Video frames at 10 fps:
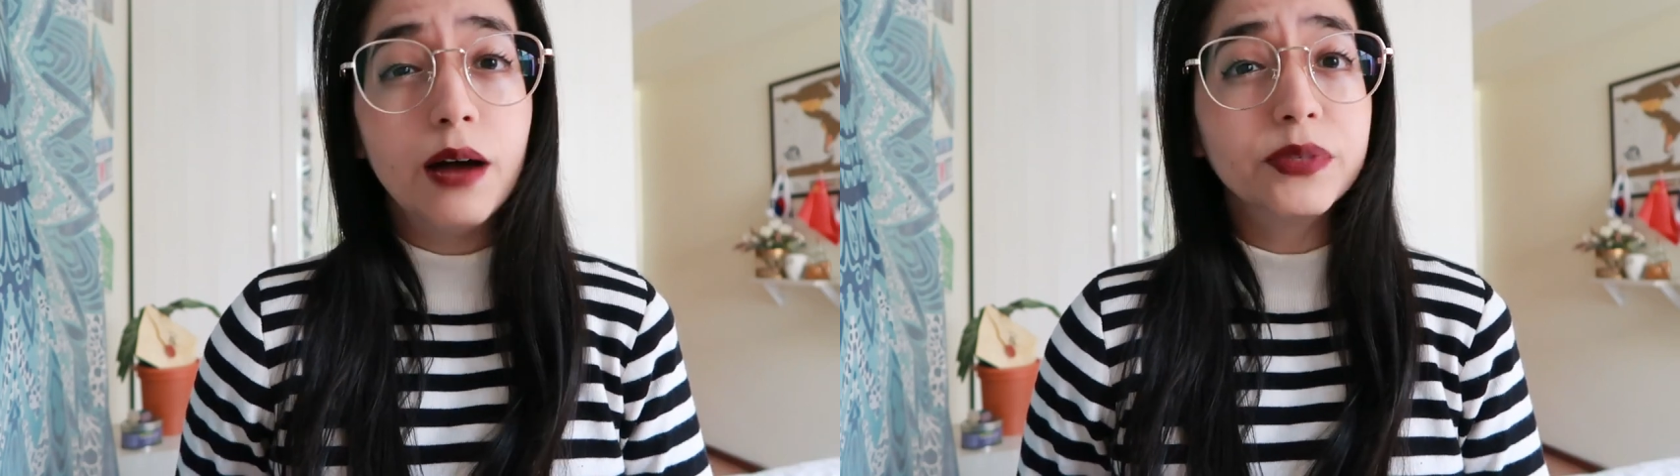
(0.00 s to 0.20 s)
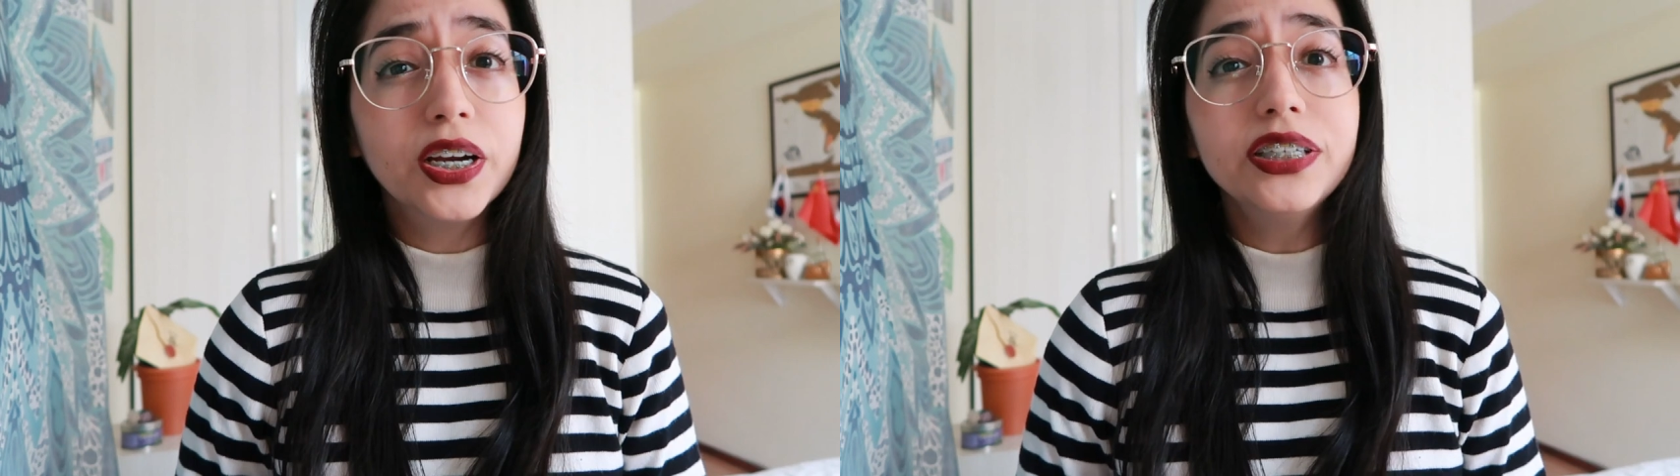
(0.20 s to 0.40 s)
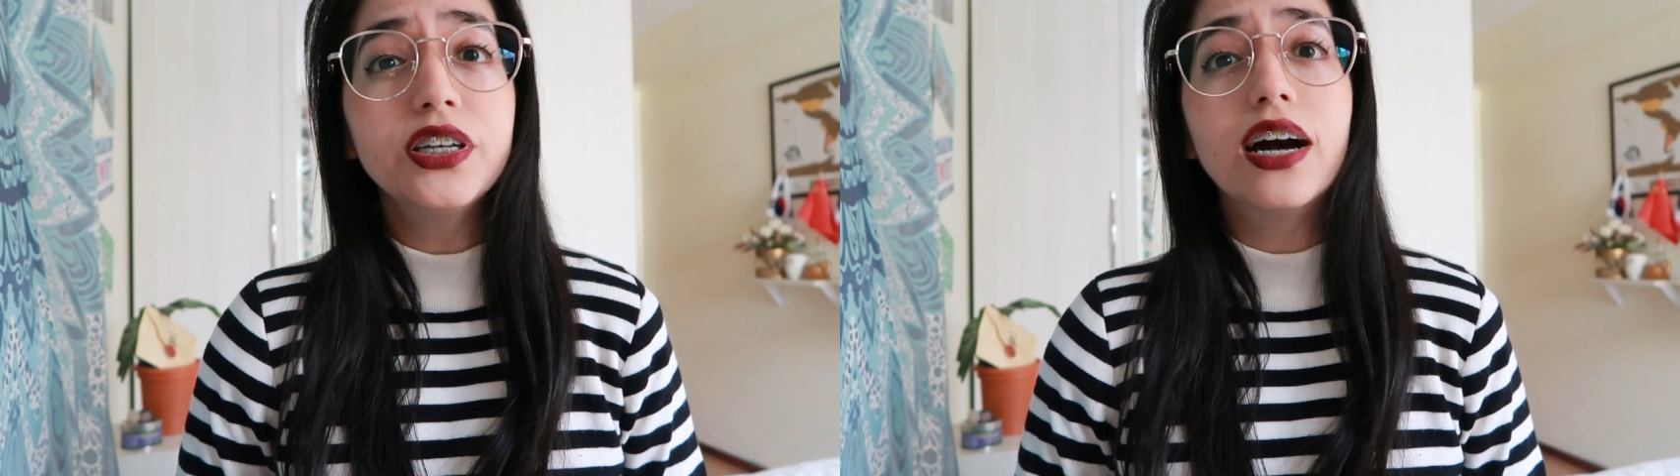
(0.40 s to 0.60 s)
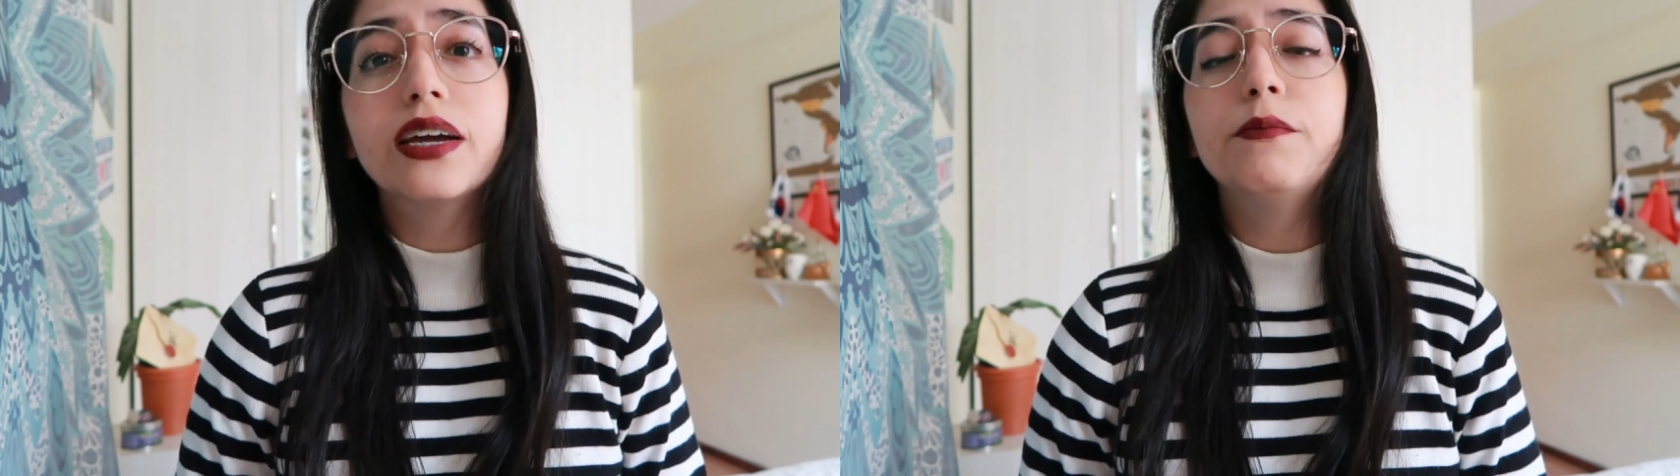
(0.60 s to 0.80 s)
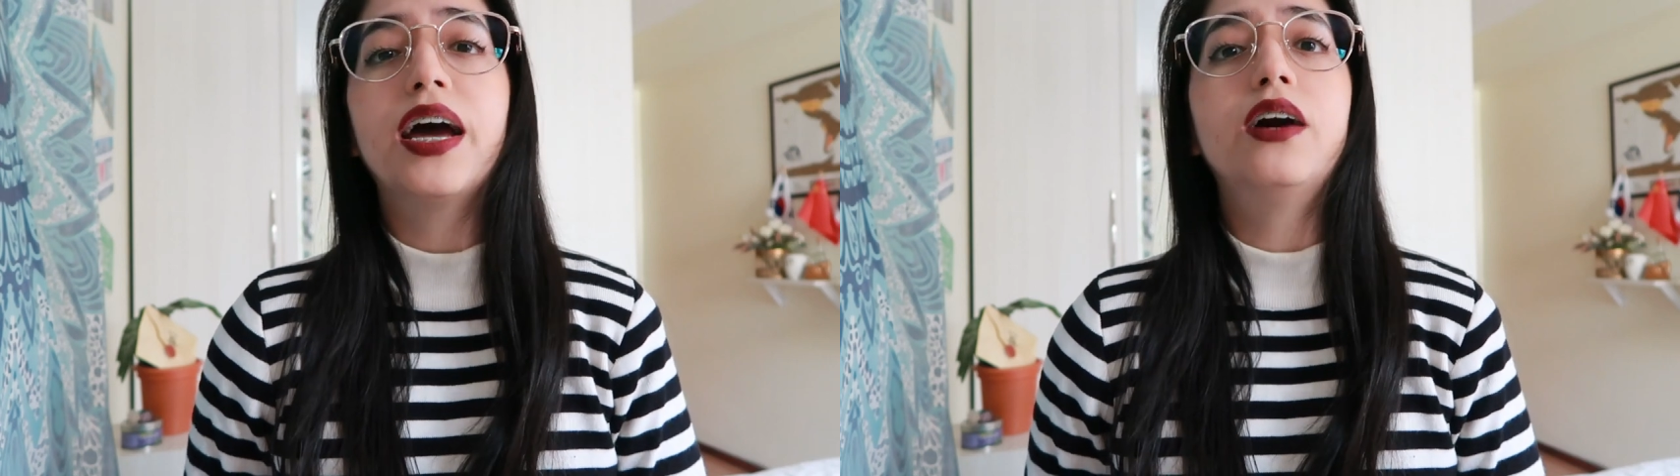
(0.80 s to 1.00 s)
I'm gonna
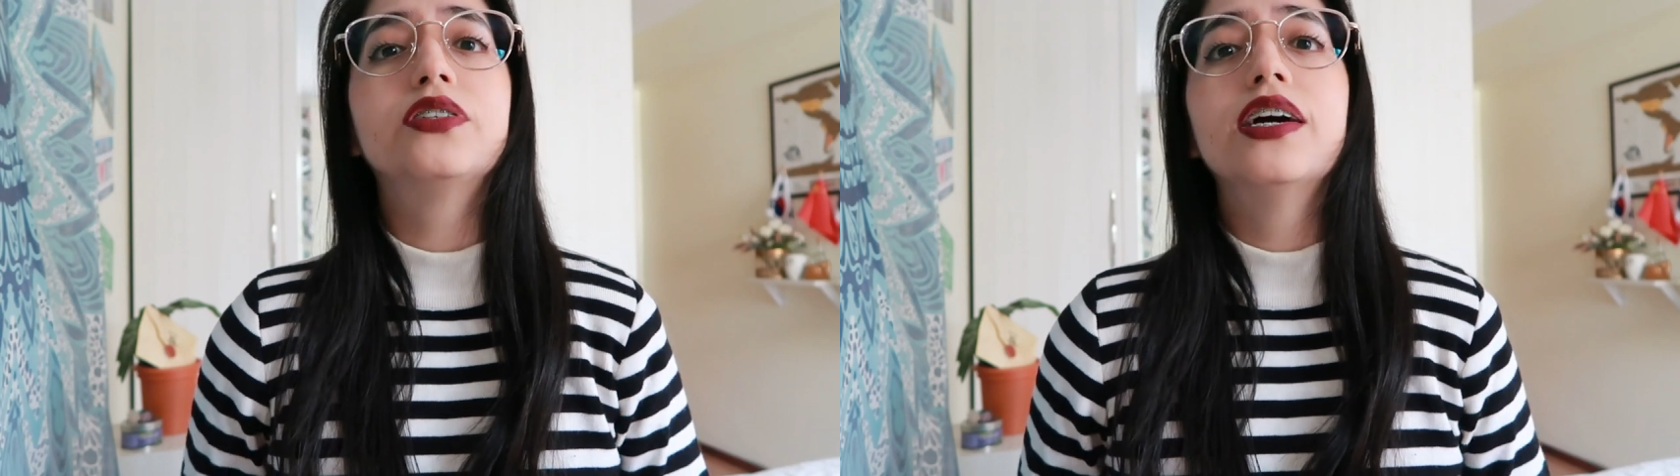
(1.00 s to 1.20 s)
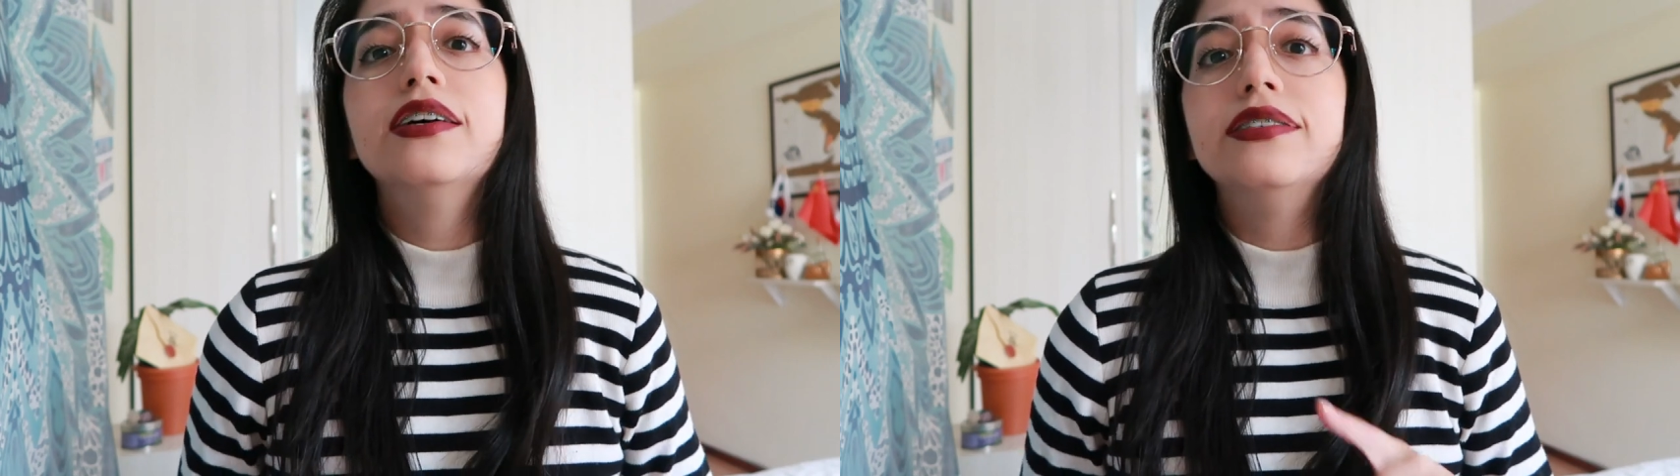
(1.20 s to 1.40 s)
talk about